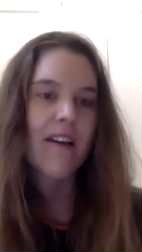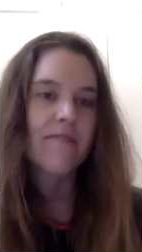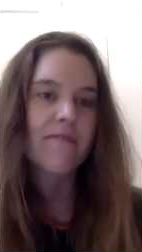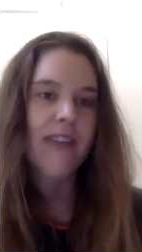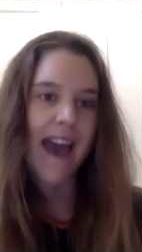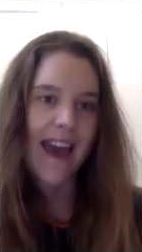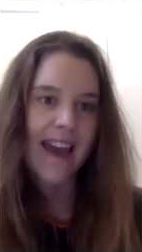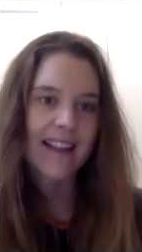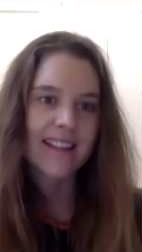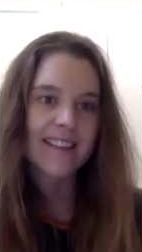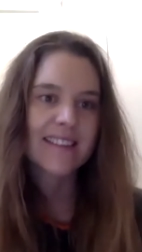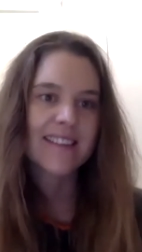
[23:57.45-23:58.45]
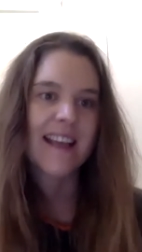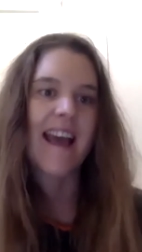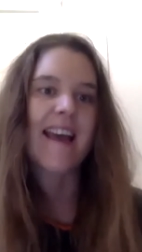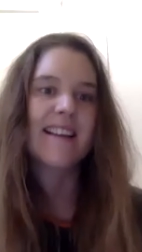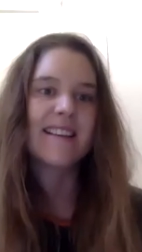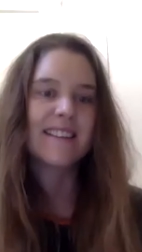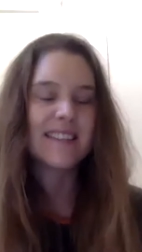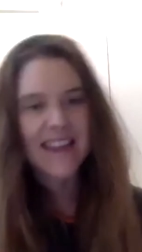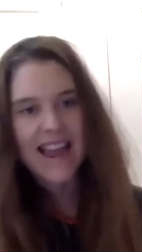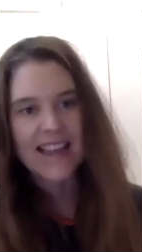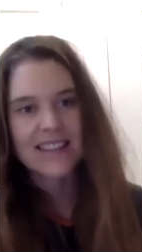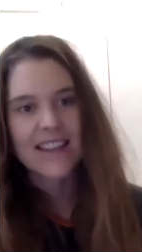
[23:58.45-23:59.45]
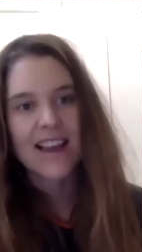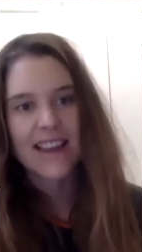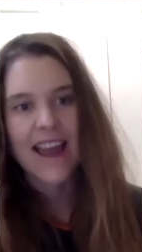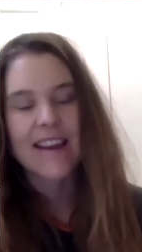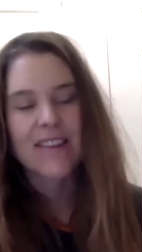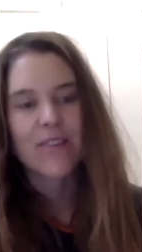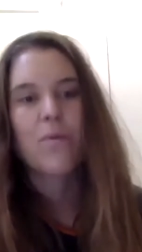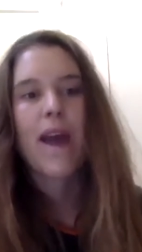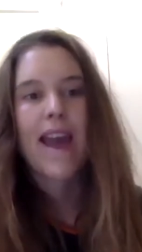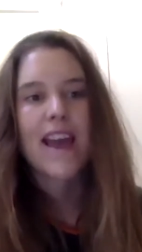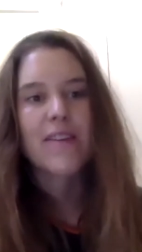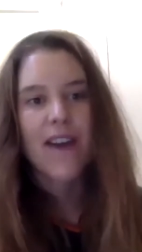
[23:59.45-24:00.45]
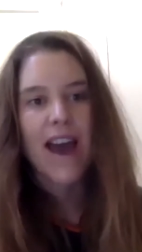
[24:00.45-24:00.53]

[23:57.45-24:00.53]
facts and data get in the way of